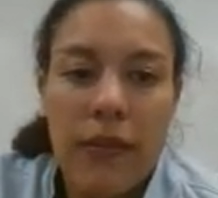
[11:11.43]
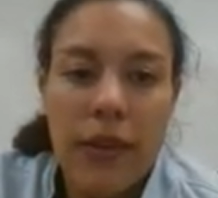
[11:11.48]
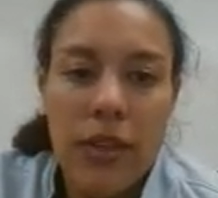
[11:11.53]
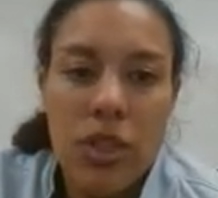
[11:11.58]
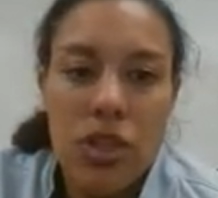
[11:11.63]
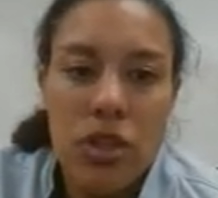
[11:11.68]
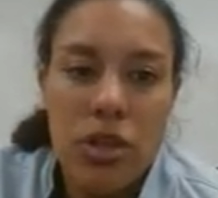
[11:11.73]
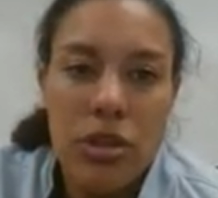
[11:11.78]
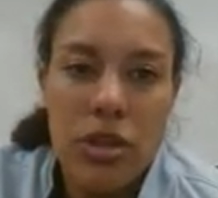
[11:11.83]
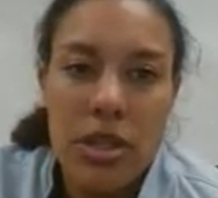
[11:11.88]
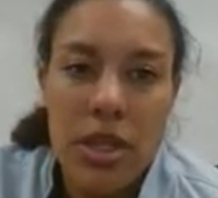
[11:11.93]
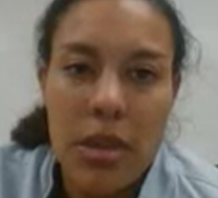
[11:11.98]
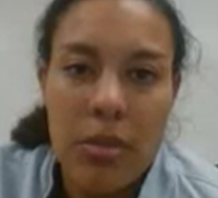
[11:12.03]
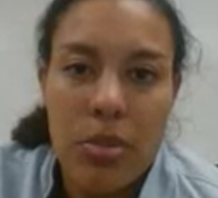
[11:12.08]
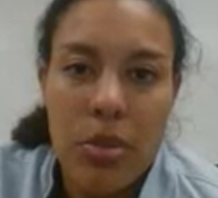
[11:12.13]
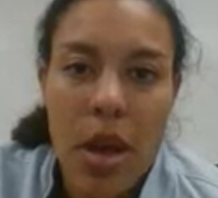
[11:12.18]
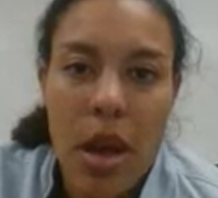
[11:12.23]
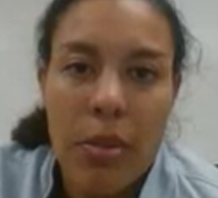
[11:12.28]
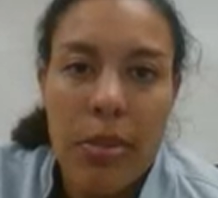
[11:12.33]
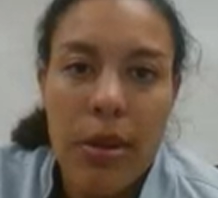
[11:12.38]
features and
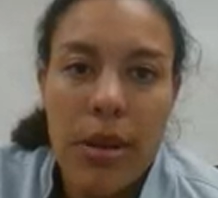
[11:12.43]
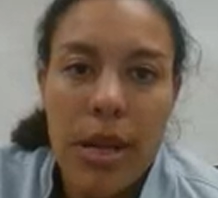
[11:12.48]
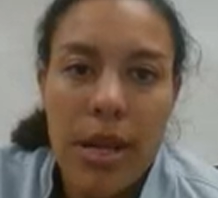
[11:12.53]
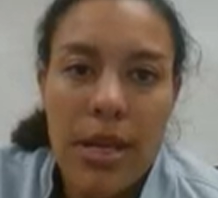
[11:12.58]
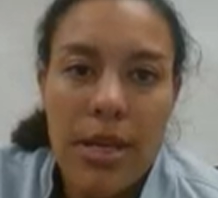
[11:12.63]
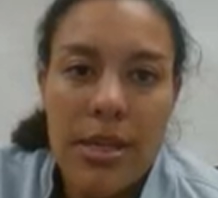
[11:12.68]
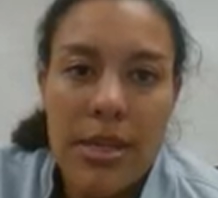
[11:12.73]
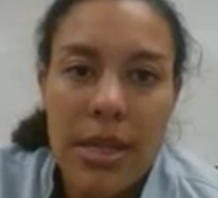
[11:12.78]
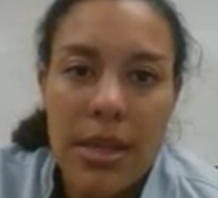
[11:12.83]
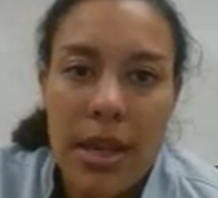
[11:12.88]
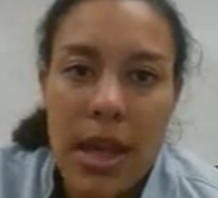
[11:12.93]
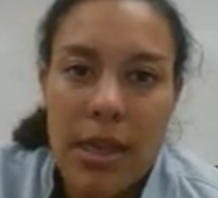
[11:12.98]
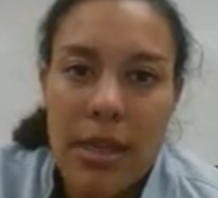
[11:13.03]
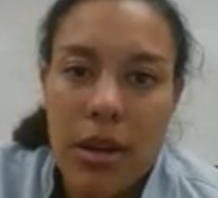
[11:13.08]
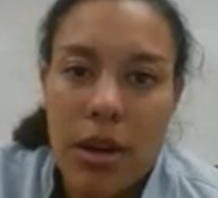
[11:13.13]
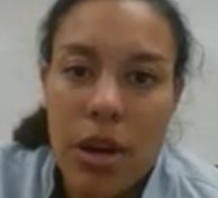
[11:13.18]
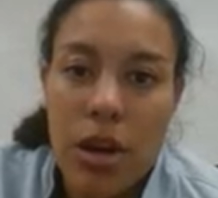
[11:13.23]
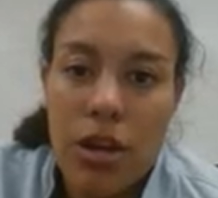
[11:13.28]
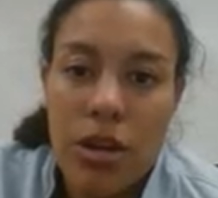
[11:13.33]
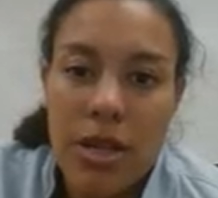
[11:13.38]
properties and that
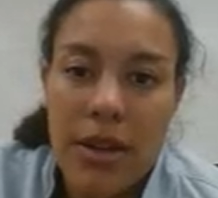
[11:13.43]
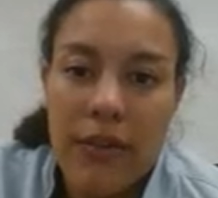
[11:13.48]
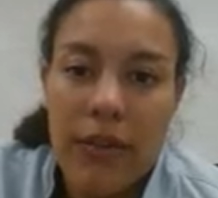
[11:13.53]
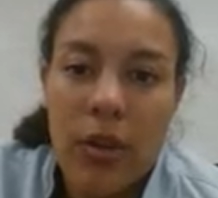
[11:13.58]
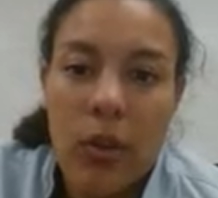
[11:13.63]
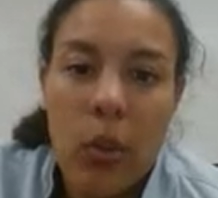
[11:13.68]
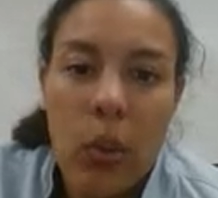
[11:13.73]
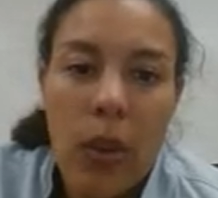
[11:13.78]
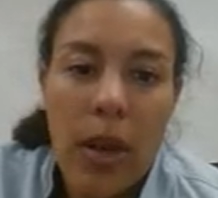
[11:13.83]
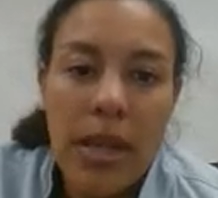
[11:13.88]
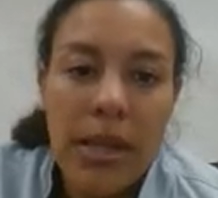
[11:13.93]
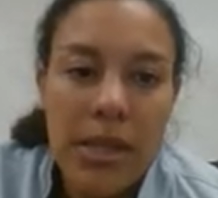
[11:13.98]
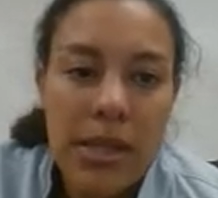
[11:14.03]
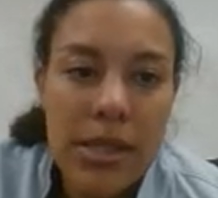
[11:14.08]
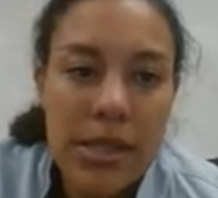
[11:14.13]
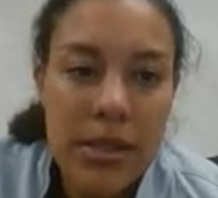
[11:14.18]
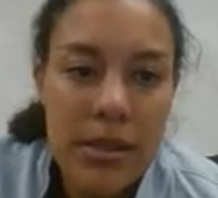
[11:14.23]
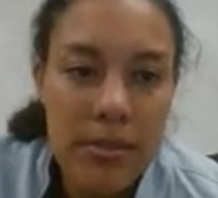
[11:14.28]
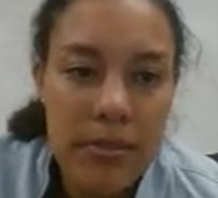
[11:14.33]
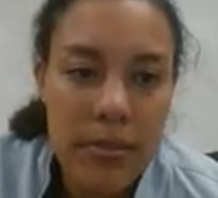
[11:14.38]
there are different
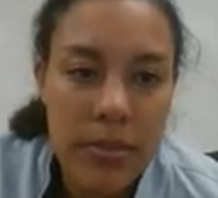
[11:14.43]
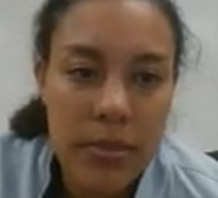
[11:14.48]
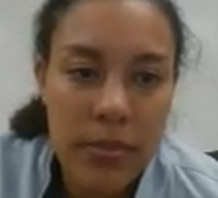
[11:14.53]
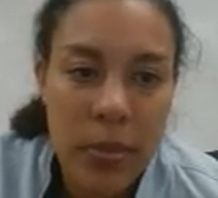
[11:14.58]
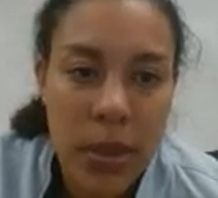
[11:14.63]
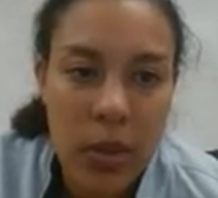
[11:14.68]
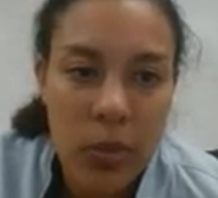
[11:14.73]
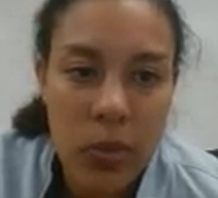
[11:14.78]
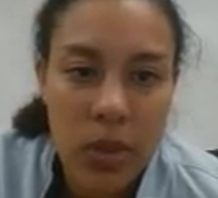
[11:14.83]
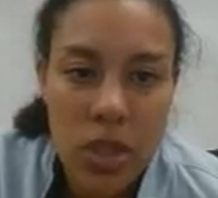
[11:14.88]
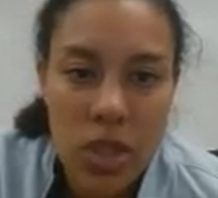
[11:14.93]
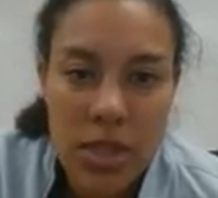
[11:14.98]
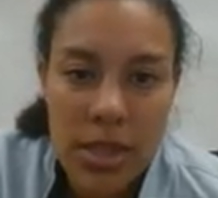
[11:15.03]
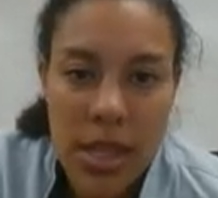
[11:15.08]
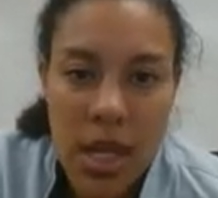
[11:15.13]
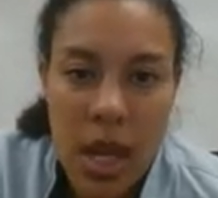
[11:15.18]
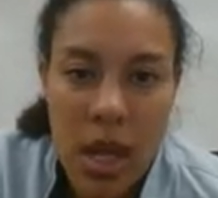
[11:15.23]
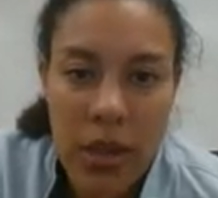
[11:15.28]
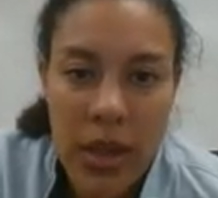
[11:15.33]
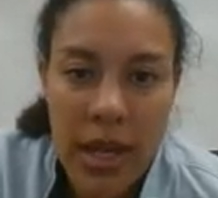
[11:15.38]
ones, but we
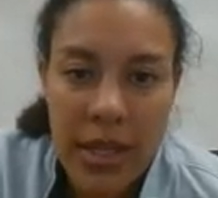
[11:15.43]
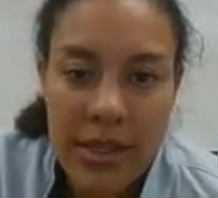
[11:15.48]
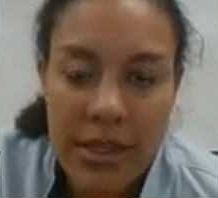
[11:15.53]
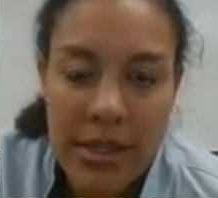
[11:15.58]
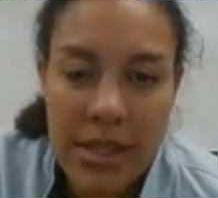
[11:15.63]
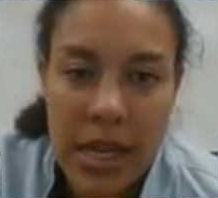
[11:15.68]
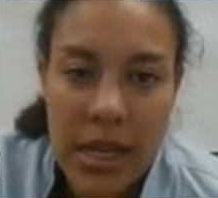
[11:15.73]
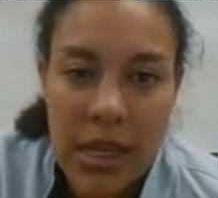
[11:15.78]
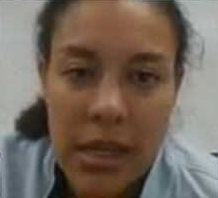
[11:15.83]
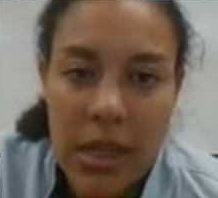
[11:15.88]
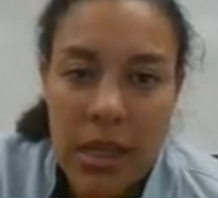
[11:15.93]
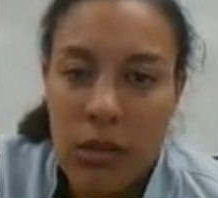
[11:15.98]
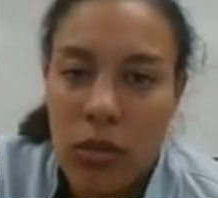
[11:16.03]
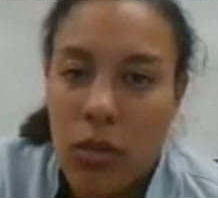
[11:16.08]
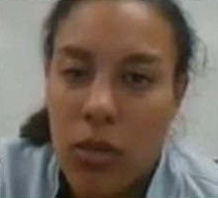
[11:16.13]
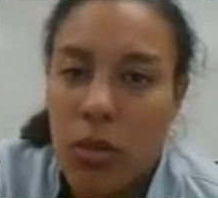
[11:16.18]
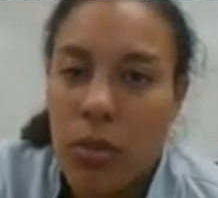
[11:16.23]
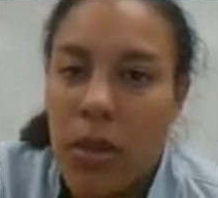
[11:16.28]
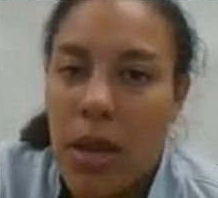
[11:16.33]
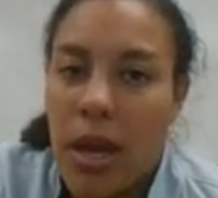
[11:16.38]
just call that cycling
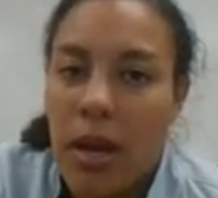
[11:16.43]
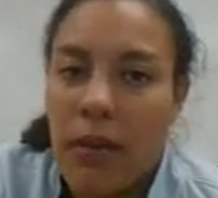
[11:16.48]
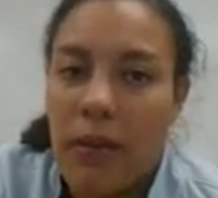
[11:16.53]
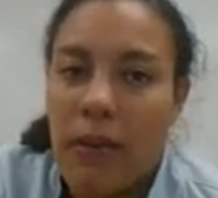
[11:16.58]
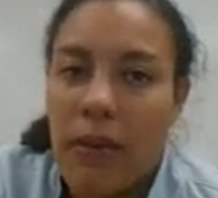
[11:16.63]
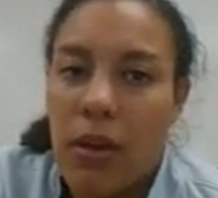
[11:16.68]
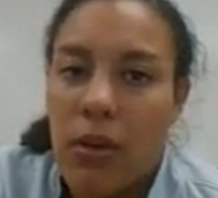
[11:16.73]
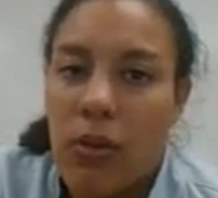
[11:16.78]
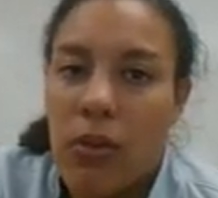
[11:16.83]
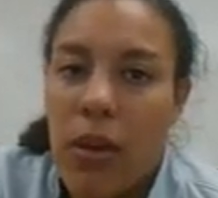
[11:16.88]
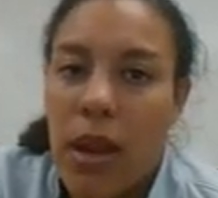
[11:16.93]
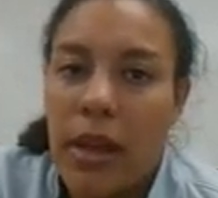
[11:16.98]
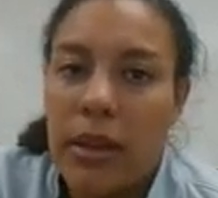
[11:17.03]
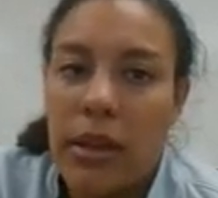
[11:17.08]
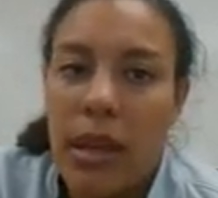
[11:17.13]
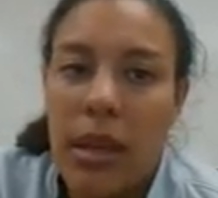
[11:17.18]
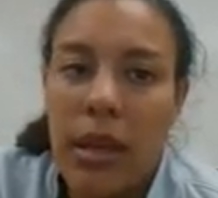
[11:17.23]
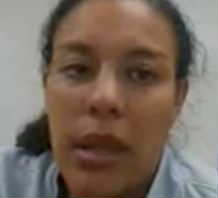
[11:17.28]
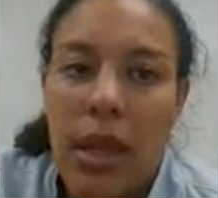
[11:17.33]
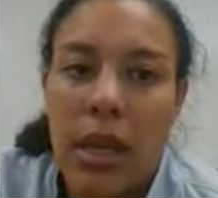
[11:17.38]
group kind of the
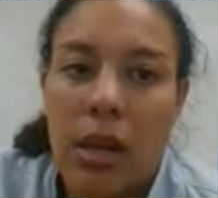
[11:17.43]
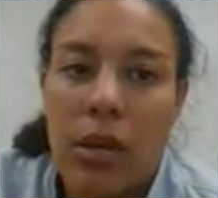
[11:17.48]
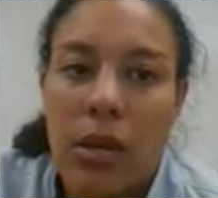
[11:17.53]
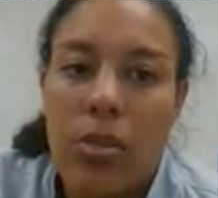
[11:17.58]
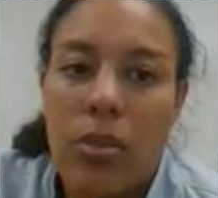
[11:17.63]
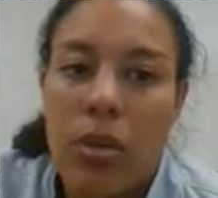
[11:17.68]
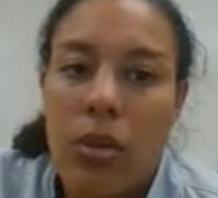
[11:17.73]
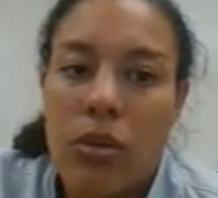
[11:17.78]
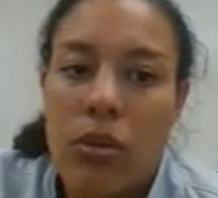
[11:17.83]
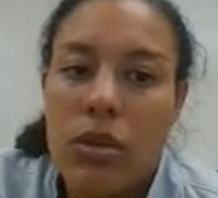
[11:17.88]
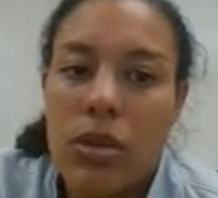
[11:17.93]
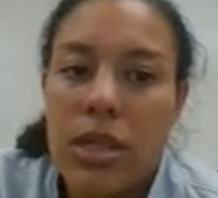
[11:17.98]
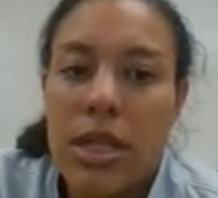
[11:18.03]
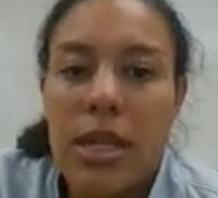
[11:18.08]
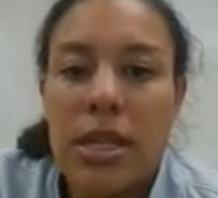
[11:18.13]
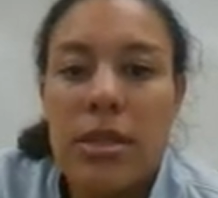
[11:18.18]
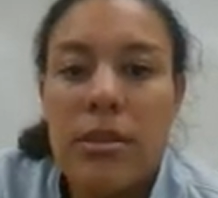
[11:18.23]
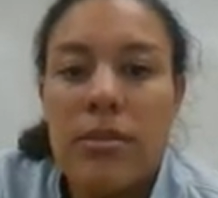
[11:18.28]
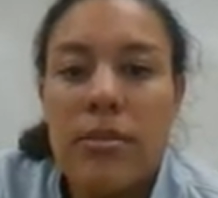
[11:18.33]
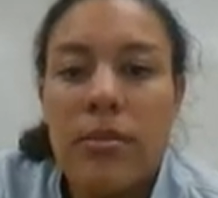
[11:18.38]
regulator
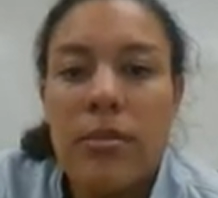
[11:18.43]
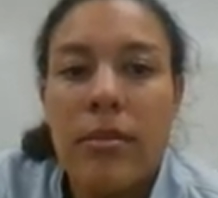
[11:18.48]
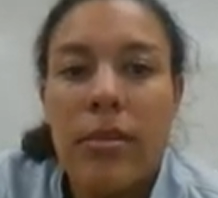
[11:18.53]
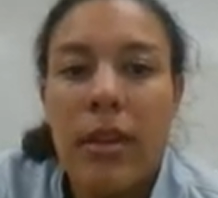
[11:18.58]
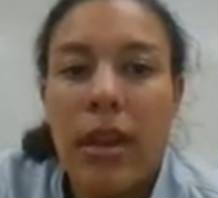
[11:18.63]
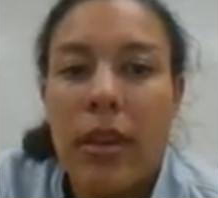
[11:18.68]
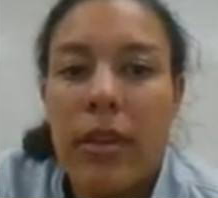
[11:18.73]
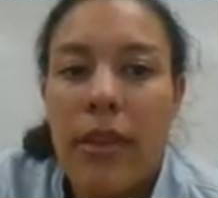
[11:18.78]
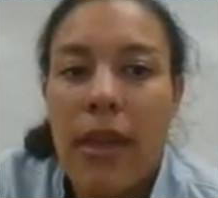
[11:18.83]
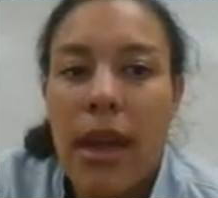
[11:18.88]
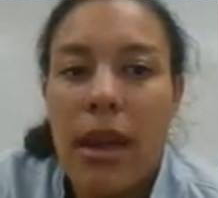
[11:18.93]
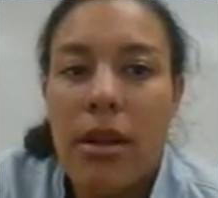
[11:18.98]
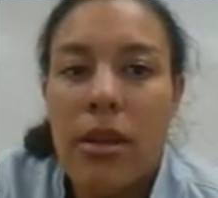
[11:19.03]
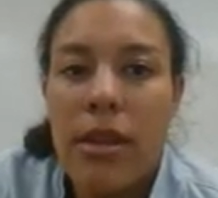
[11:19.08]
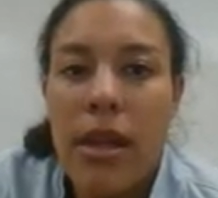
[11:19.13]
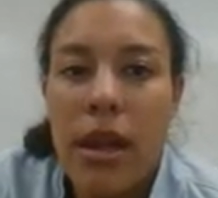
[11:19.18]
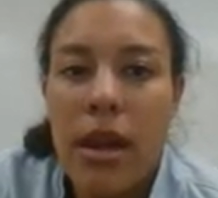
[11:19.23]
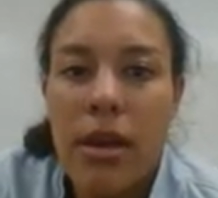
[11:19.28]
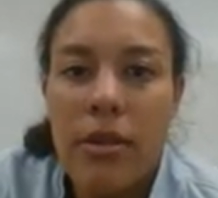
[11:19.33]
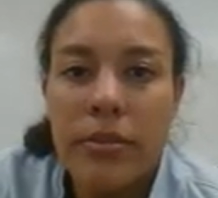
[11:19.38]
protein that are
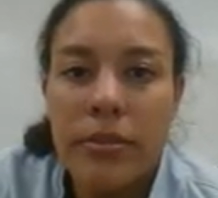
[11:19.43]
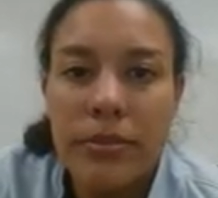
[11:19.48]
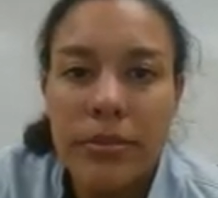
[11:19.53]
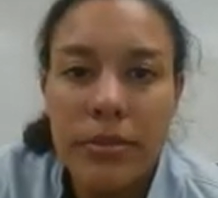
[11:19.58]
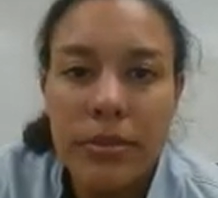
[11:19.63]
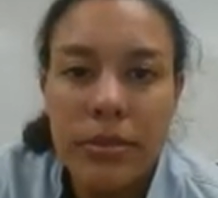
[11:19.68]
there.